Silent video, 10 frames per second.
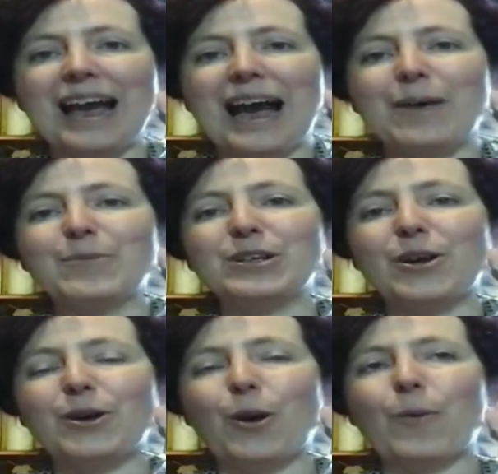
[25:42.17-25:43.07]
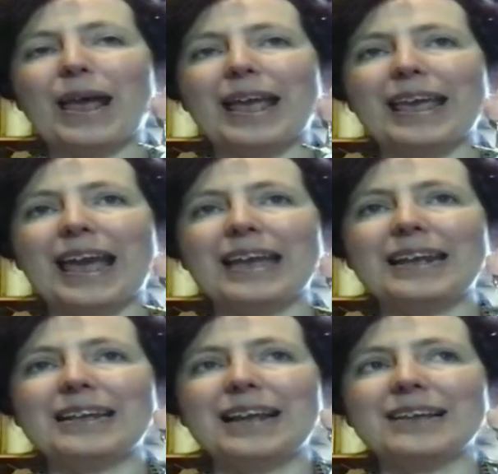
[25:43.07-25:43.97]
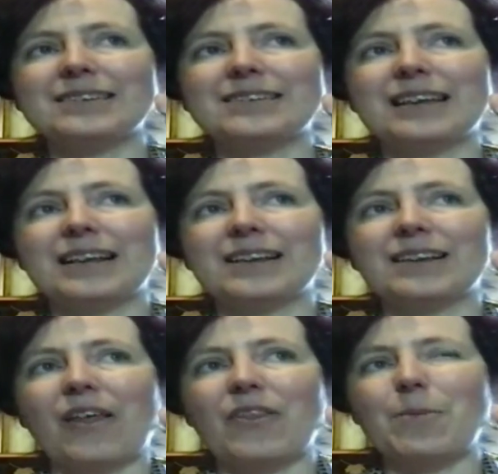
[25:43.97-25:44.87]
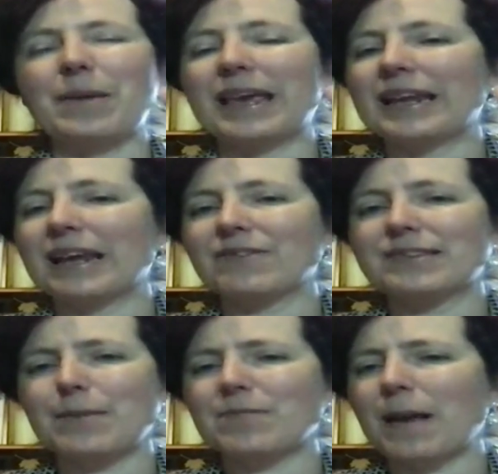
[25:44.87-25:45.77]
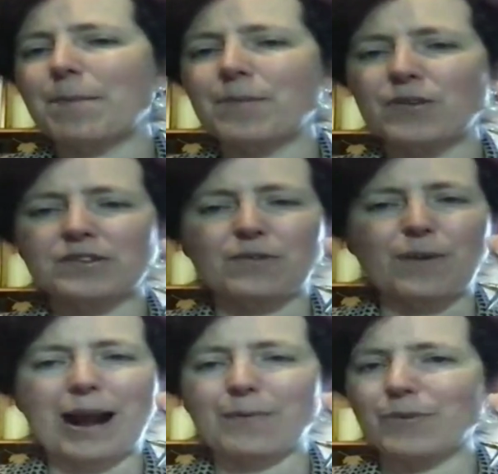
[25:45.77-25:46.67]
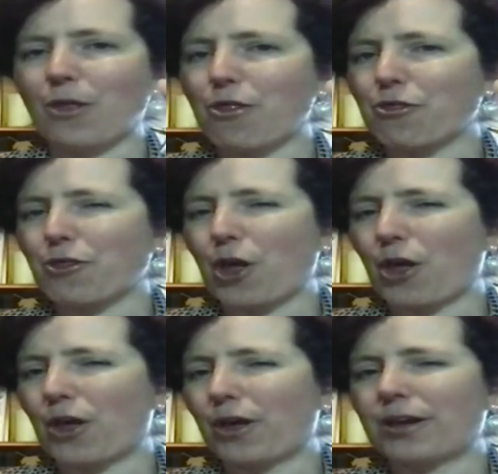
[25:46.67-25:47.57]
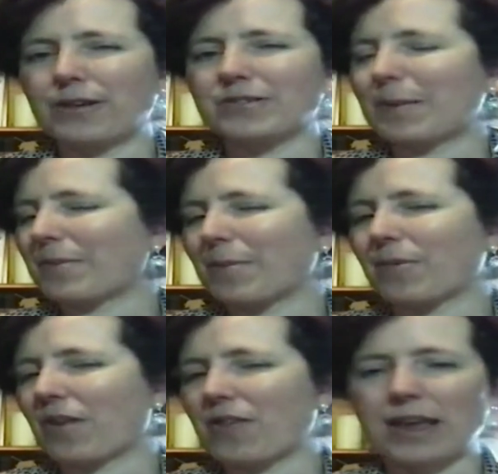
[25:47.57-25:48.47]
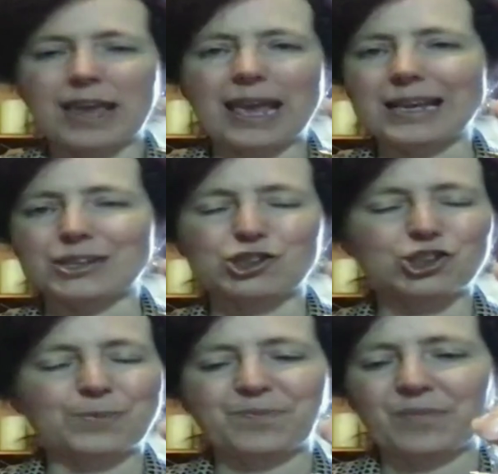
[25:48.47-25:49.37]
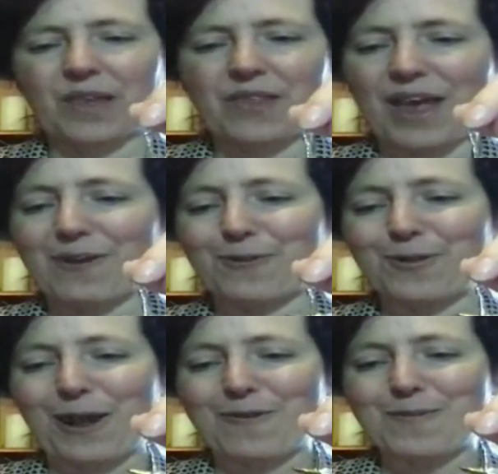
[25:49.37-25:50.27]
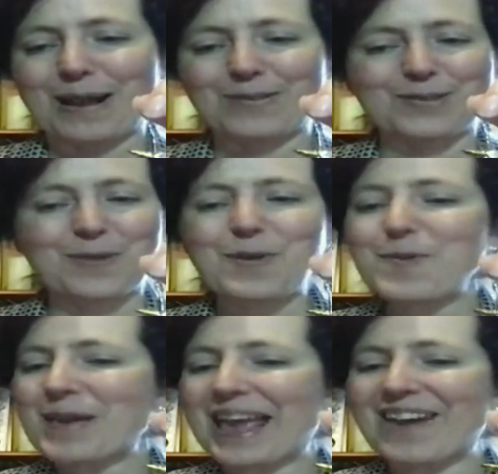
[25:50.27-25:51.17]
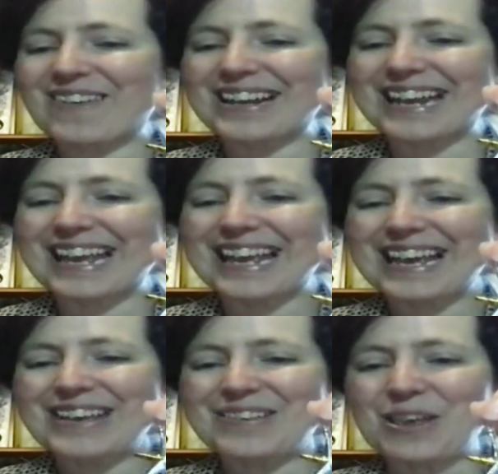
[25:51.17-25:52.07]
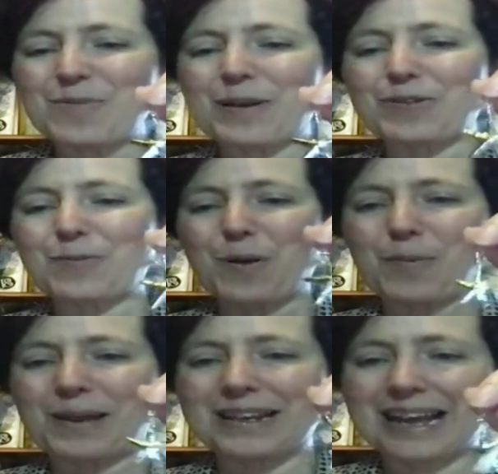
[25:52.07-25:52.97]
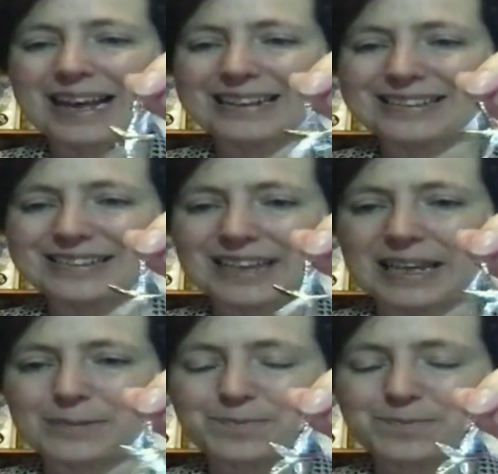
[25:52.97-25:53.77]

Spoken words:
We don't go away again until the beginning of September. It's around the 3rd of September, I think, ish, there or thereabouts. So we'll be here, Wendy. So you'll be able to pop in and see.